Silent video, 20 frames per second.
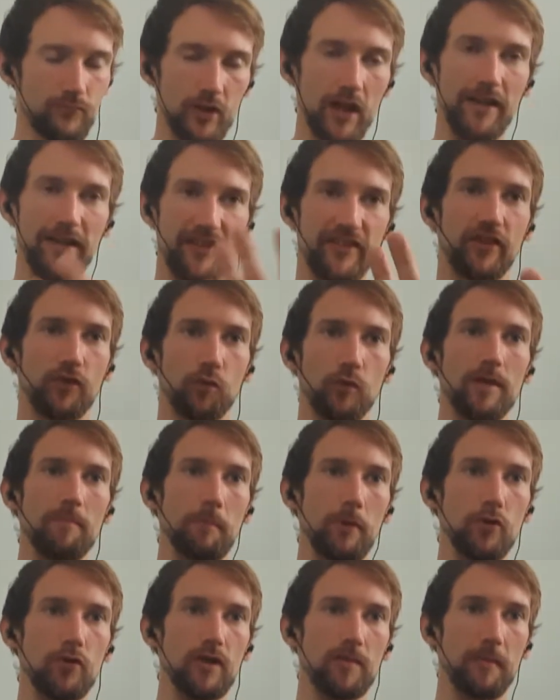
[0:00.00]
And this has
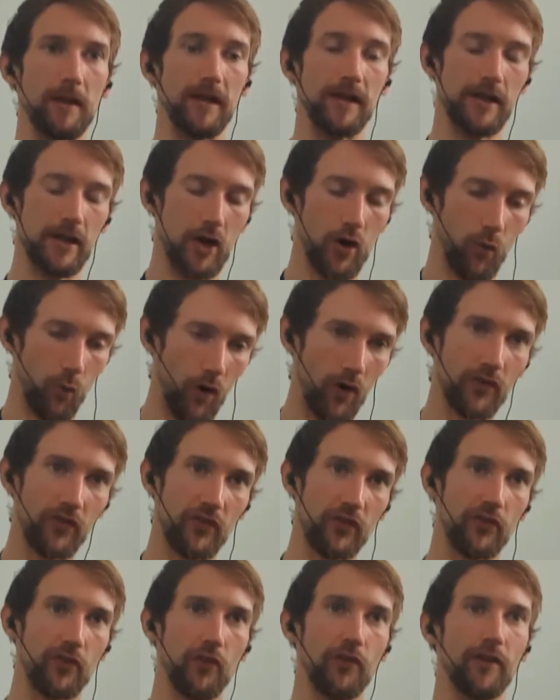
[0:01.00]
rebooted me. Once
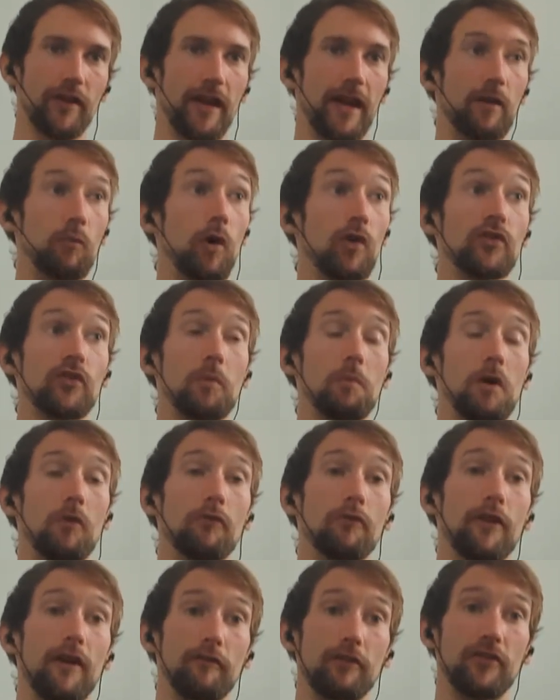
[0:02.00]
a
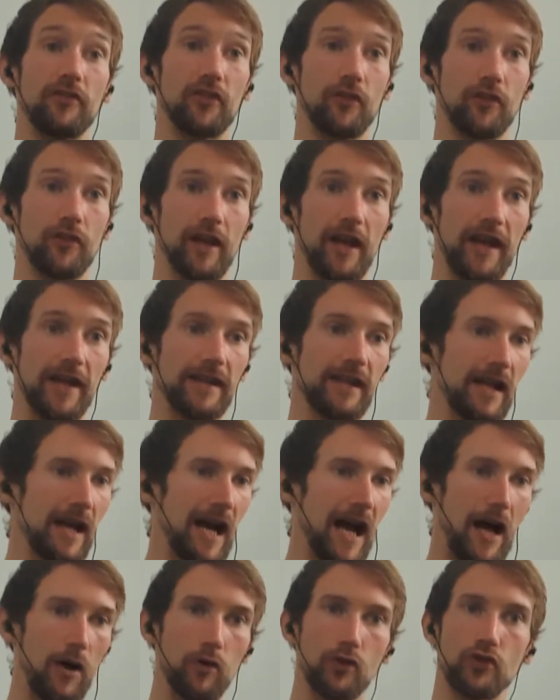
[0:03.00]
month, every Sunday,
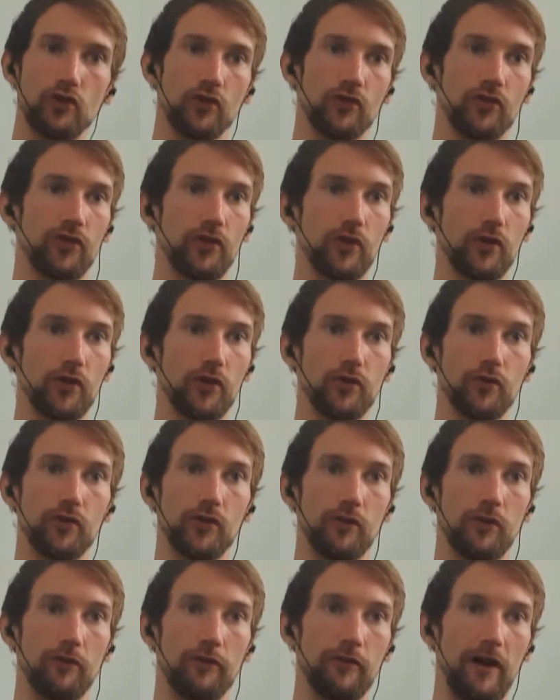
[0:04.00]
I would just
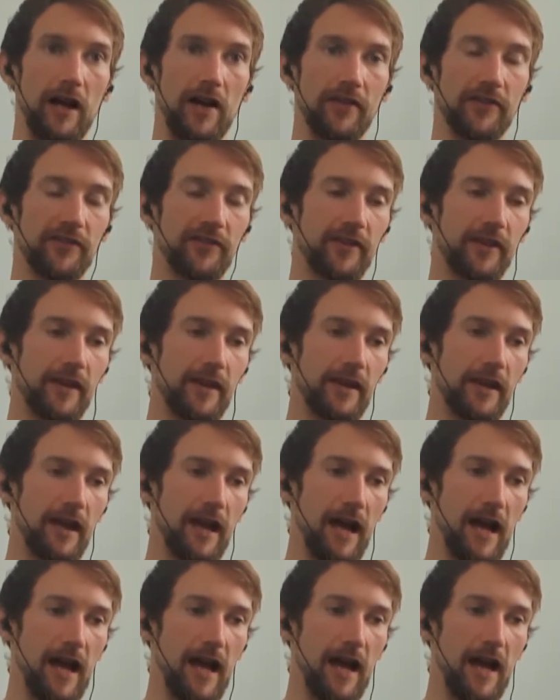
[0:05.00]
do a fast.
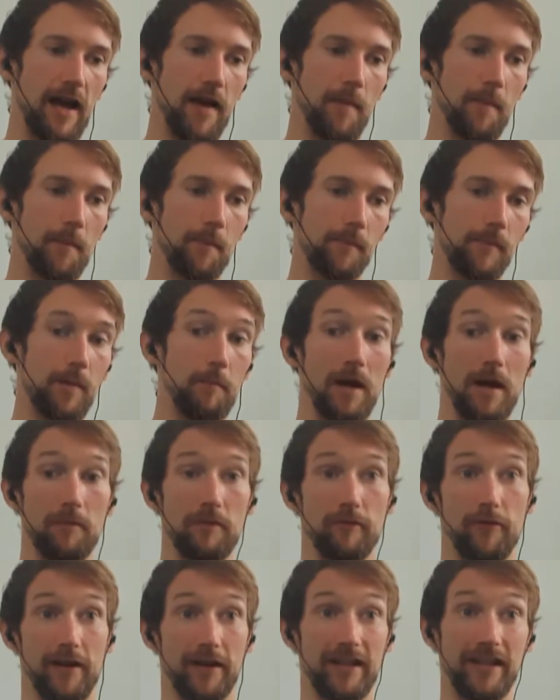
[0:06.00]
Maybe
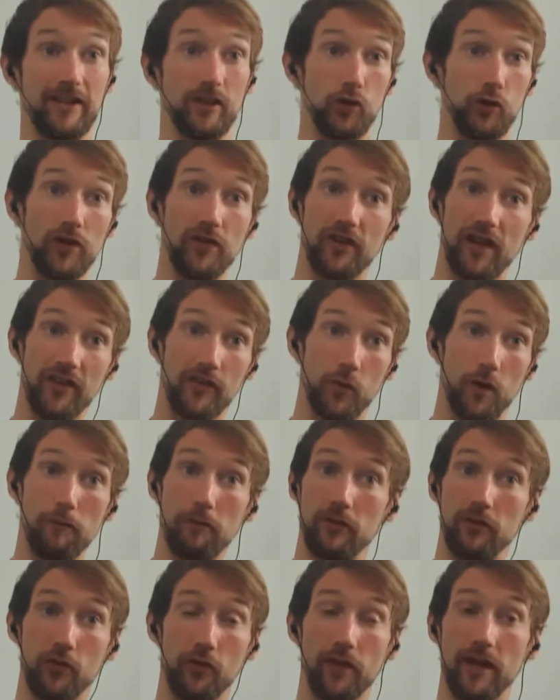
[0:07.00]
if I can increase that to
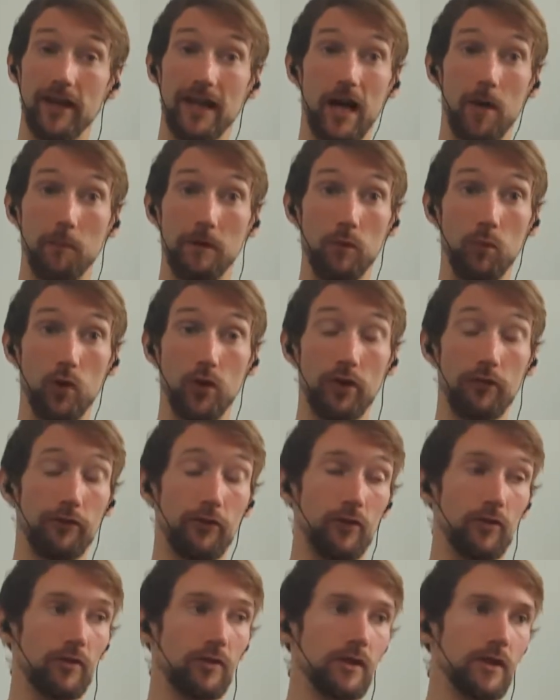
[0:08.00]
every Sunday, that'd be
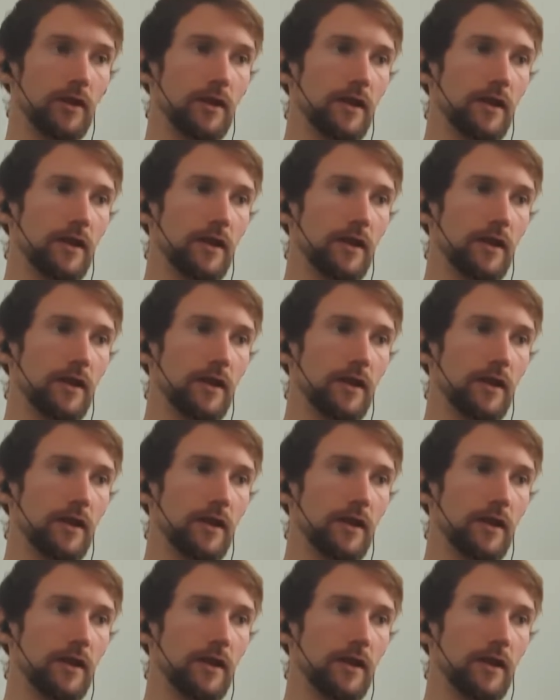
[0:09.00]
wonderful.